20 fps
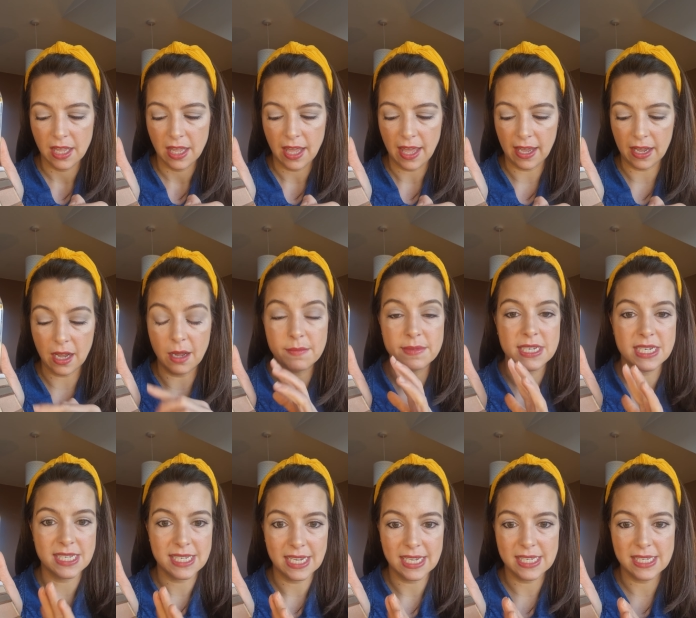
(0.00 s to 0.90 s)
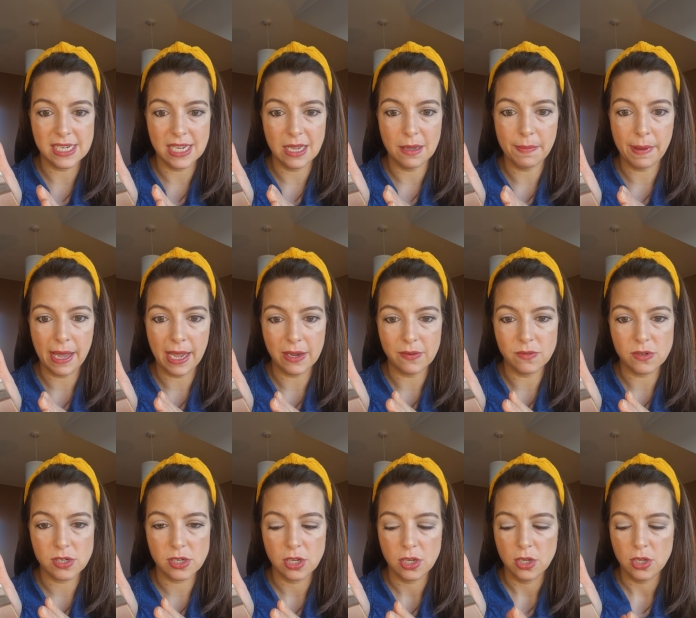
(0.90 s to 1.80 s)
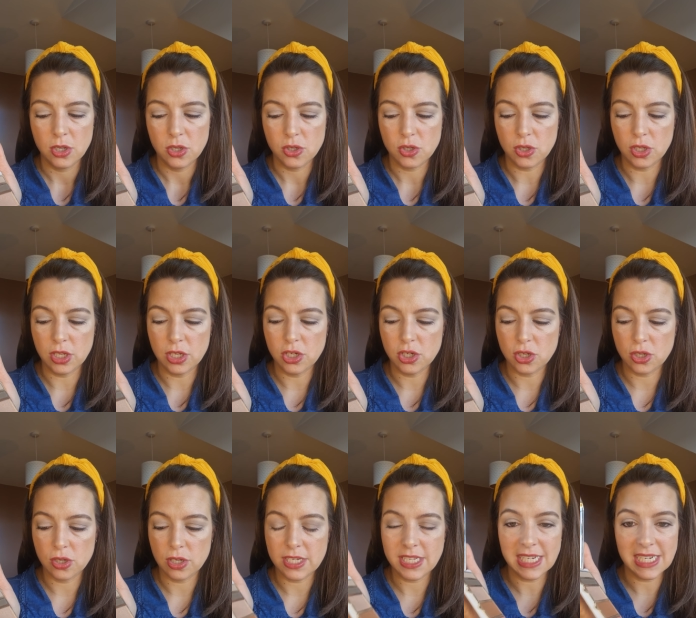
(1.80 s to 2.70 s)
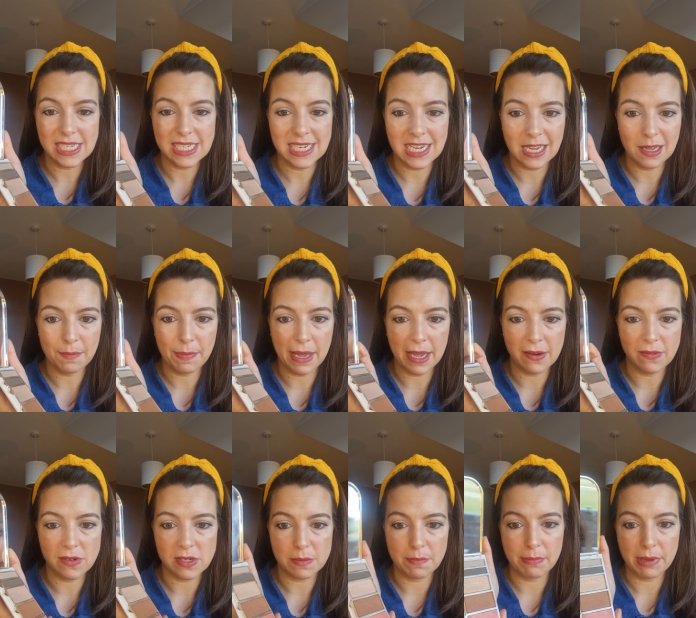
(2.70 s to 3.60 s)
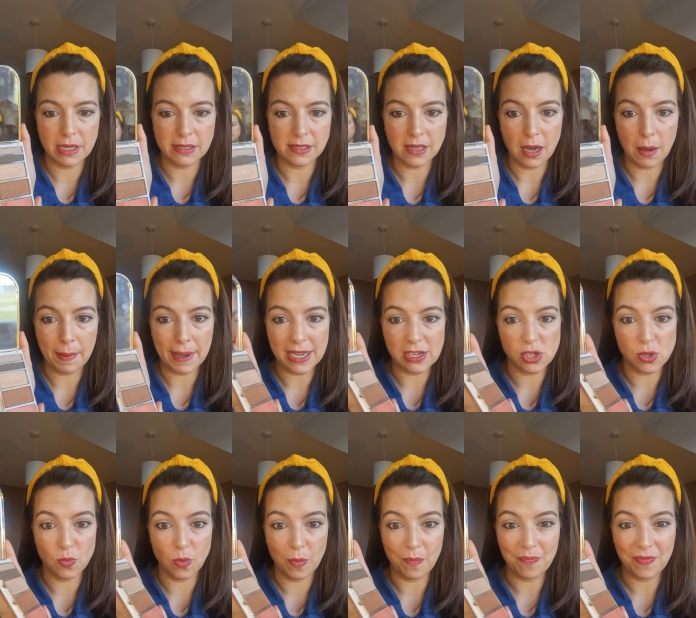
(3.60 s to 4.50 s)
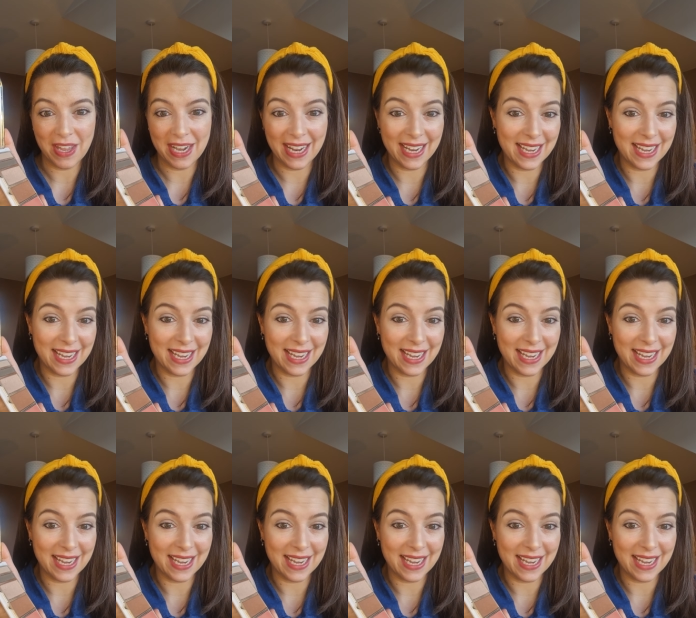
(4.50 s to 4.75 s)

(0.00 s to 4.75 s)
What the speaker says: it comes to £68. So you can do a £68 and build it up as you want, and I